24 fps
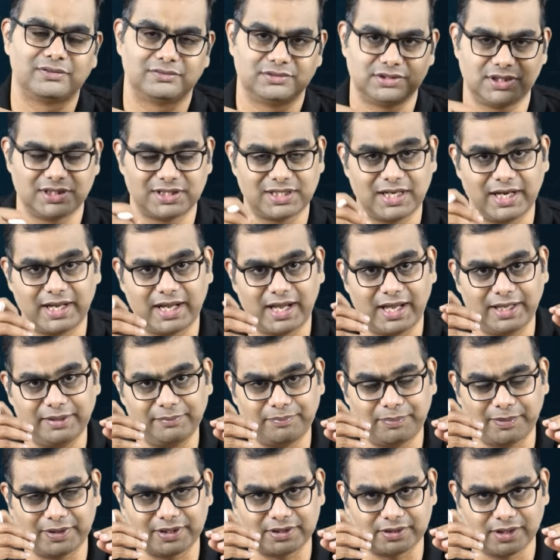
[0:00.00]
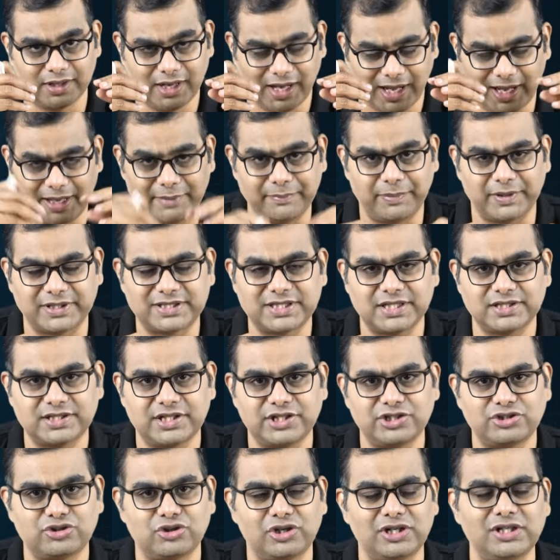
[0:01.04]
Just like I purchase an
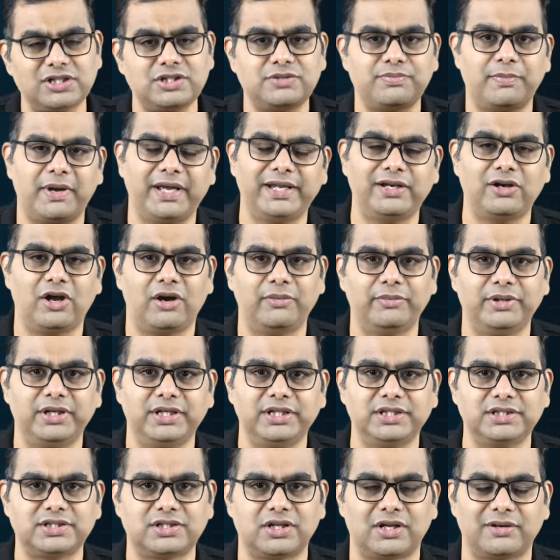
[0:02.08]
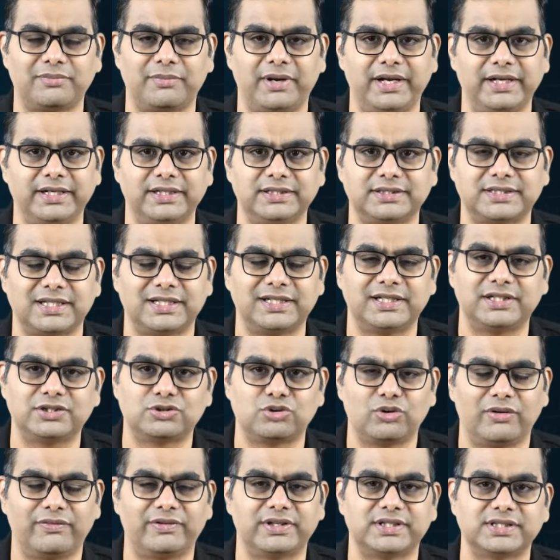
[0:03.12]
insurance, my nominees or my descendants,
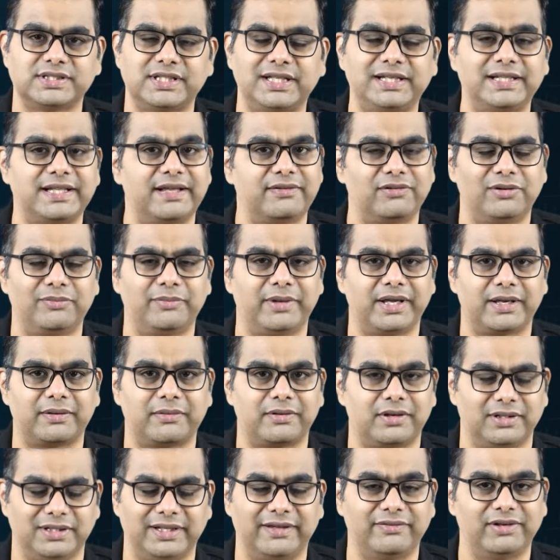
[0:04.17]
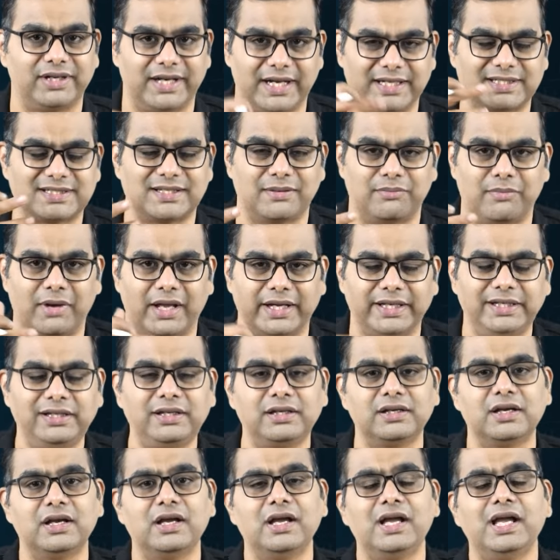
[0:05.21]
whoever is there, they will get some
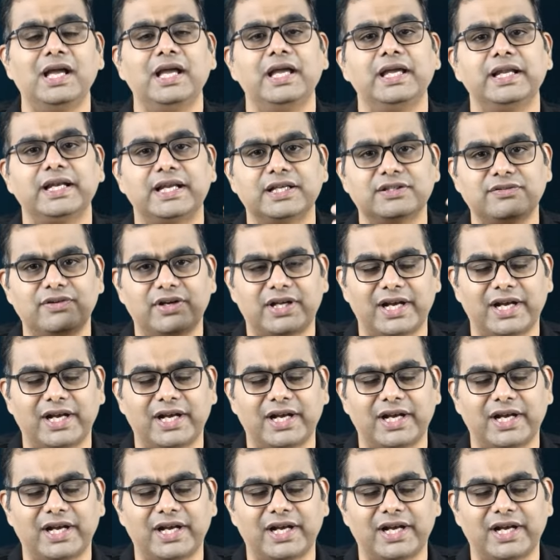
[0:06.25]
money. In case of a